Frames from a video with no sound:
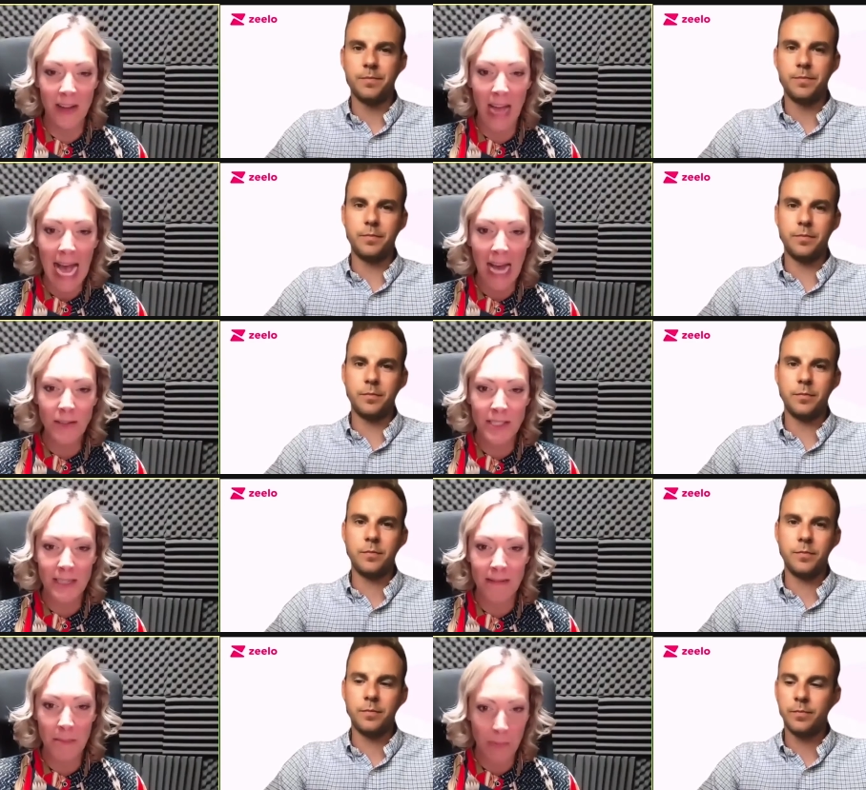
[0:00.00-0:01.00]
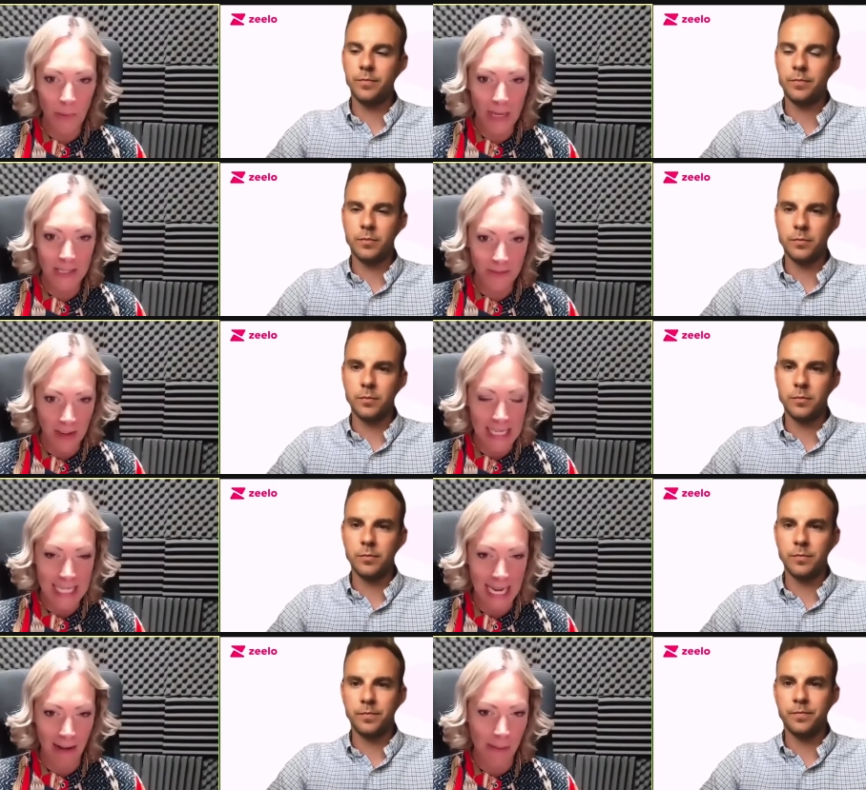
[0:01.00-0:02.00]
Speaker 1: so, how do employees
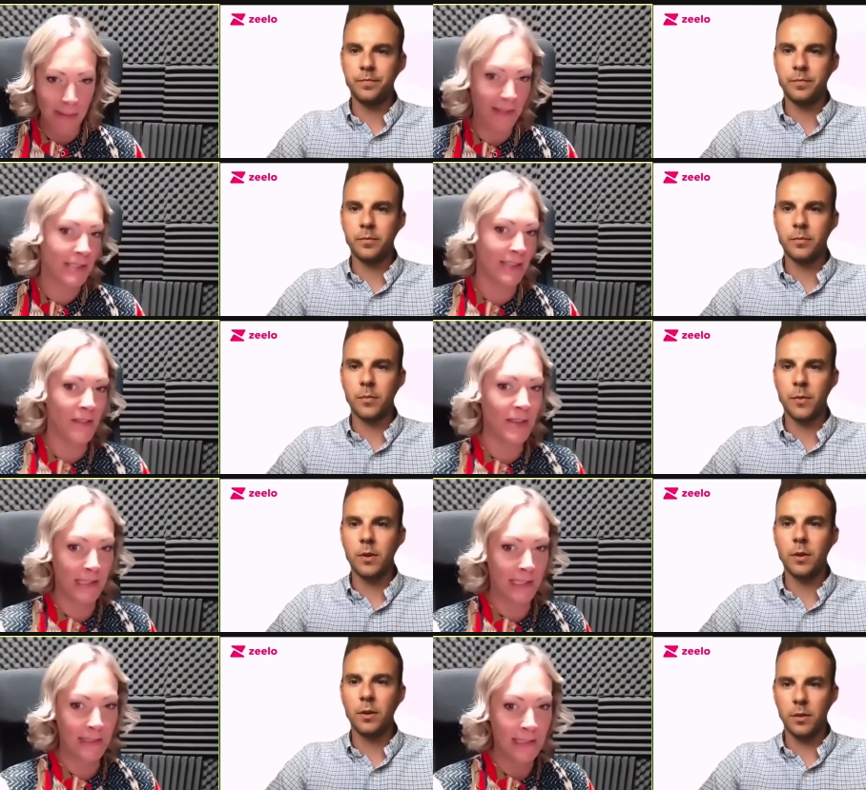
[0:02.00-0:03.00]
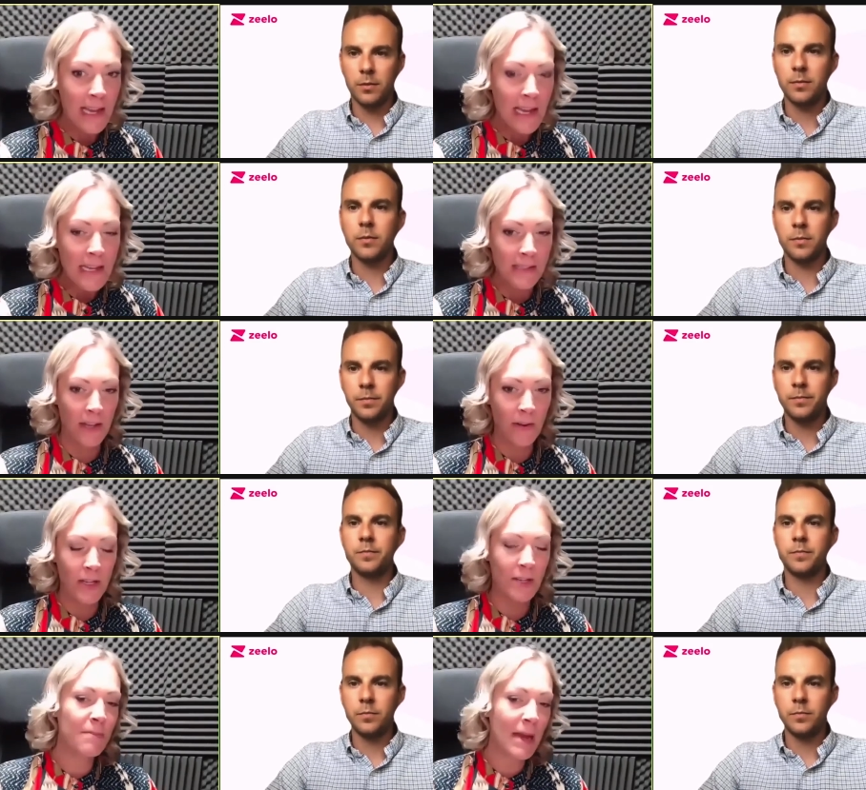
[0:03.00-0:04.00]
find out about the services? So,
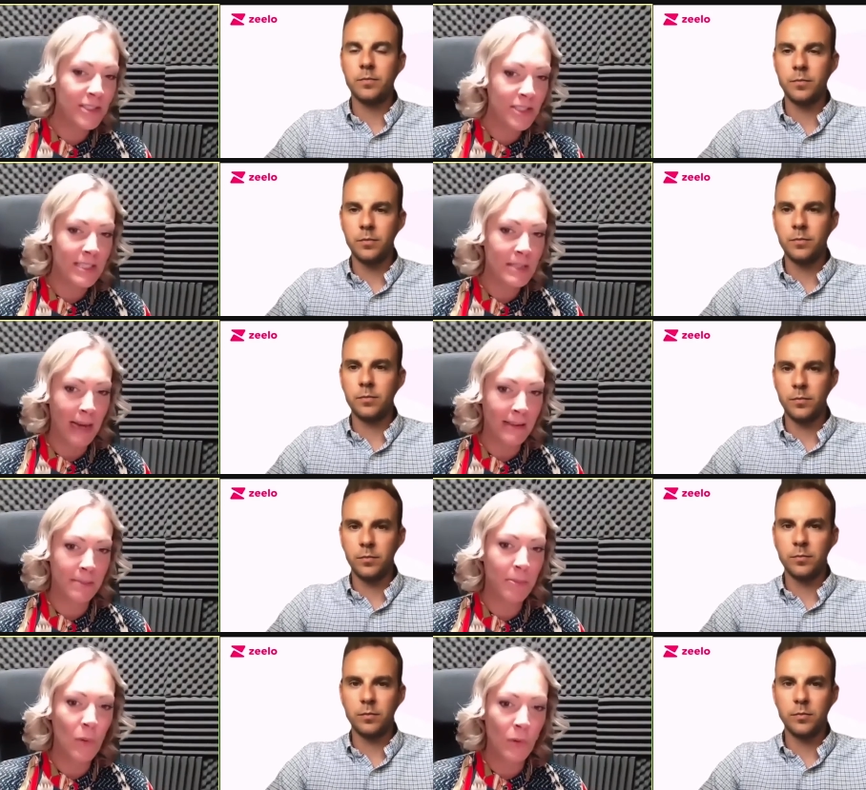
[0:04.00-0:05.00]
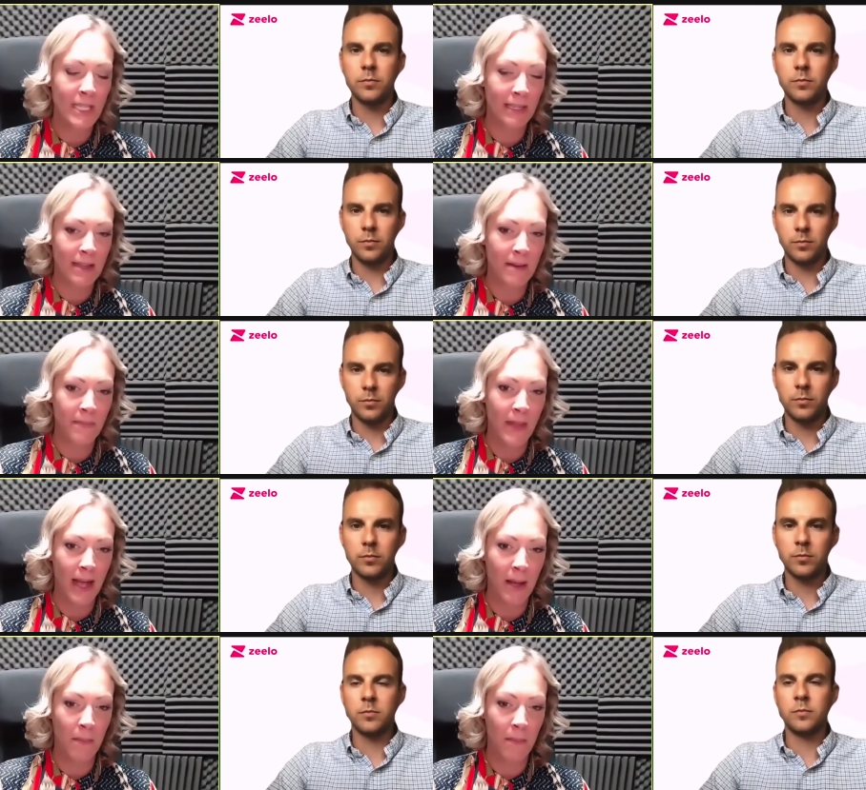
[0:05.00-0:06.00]
you've mentioned about supporting them
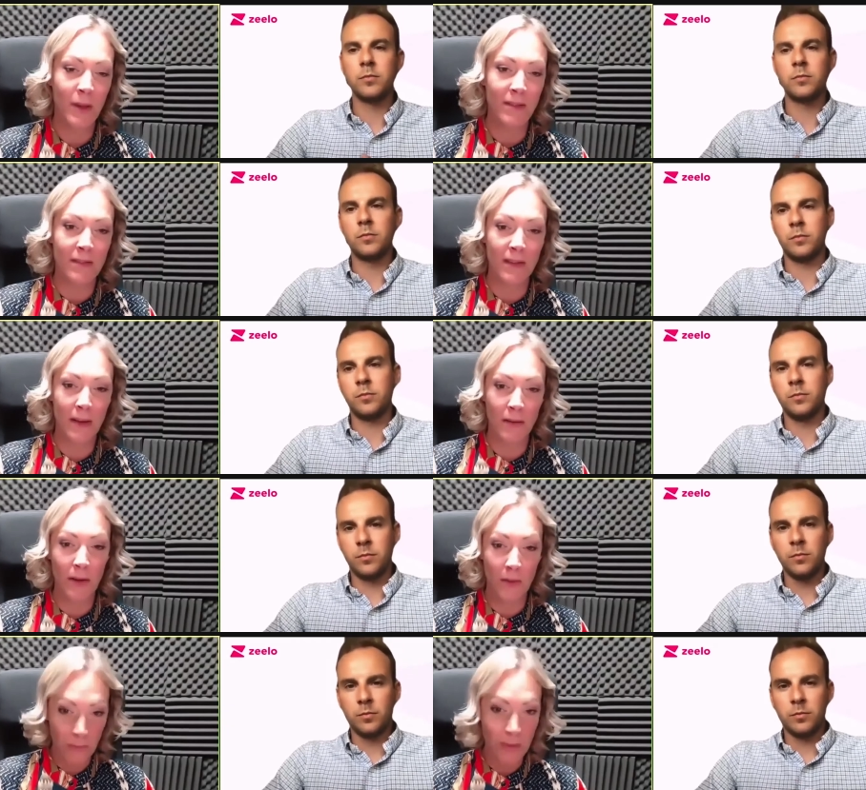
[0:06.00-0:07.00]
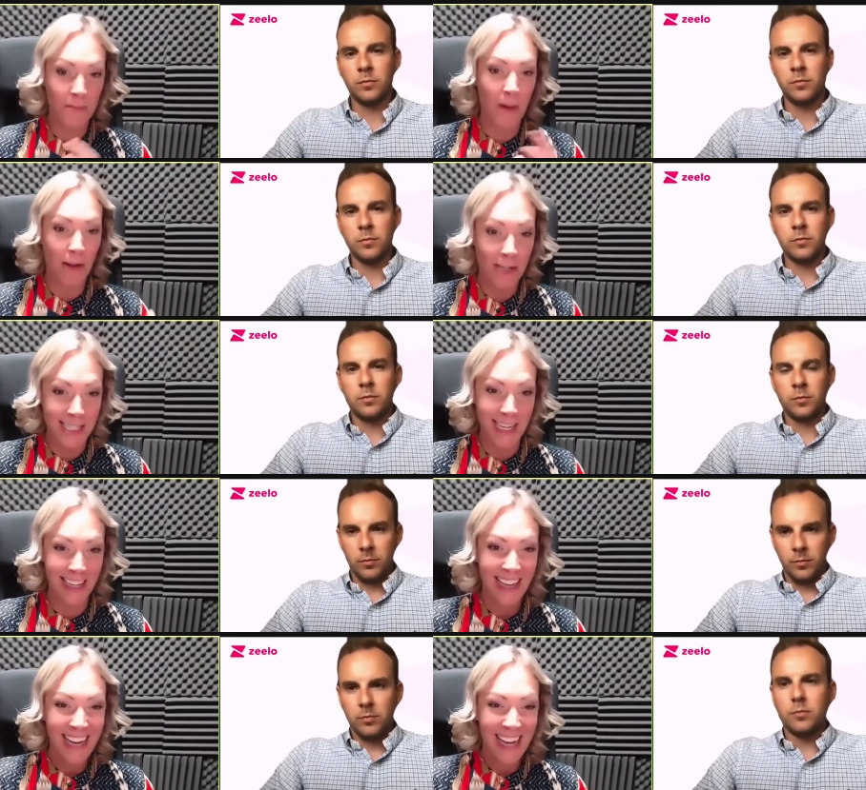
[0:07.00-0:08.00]
um, with uh, uh with
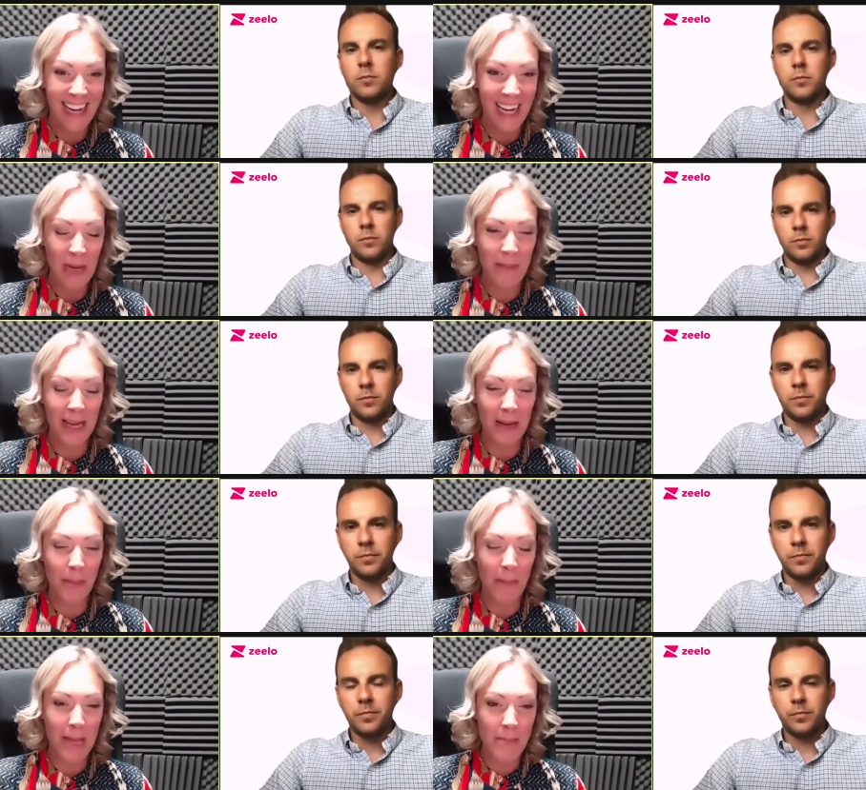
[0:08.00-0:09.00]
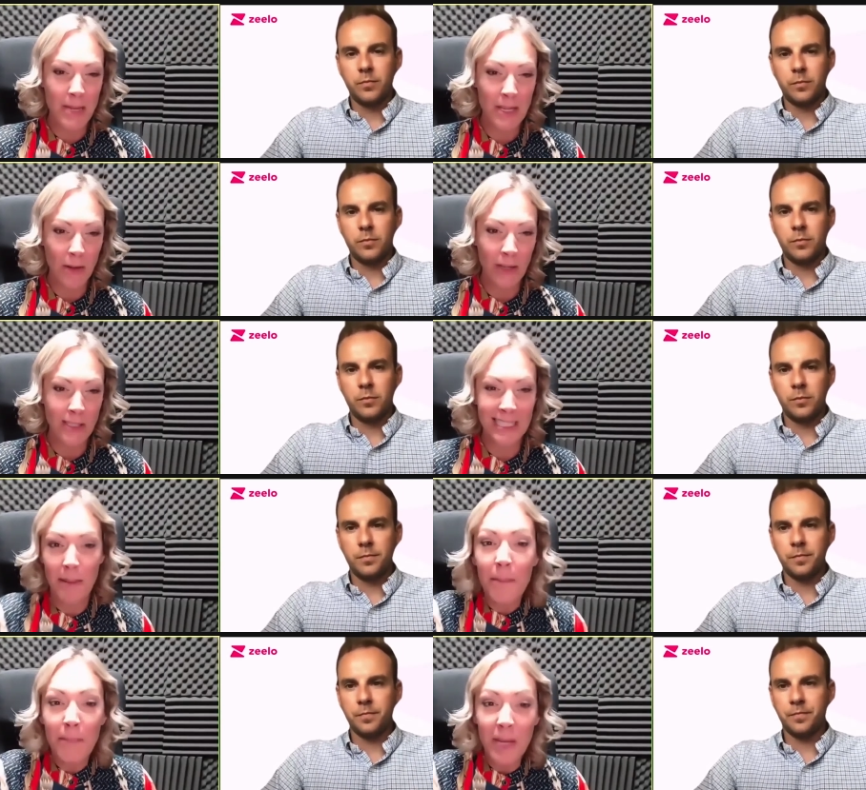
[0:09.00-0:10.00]
marketing, hmm. um, uh, but maybe you could
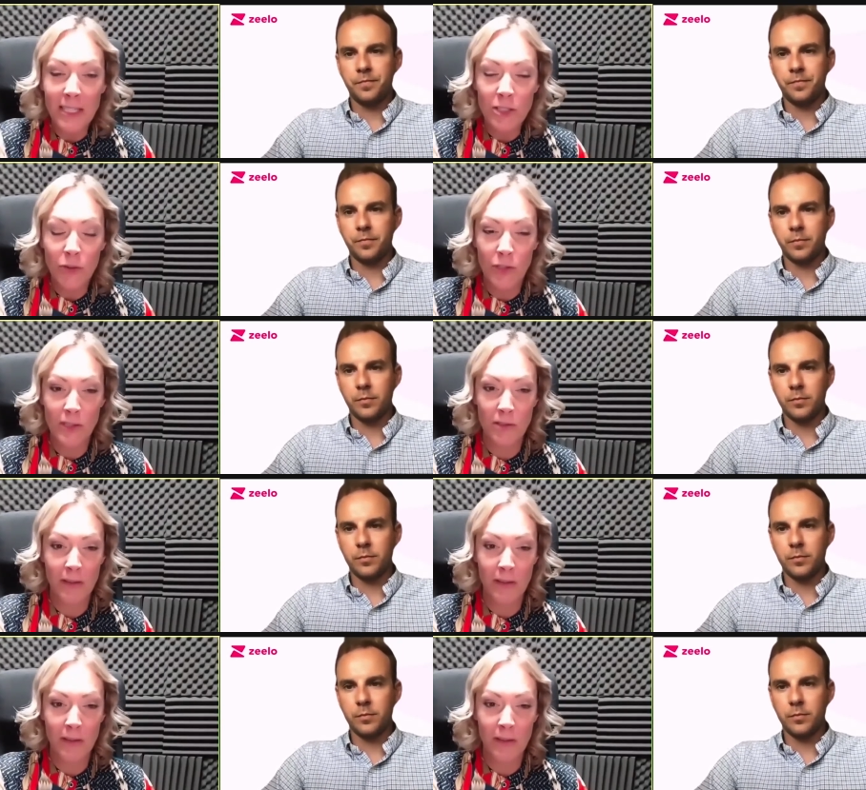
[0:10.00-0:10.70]
simply talk us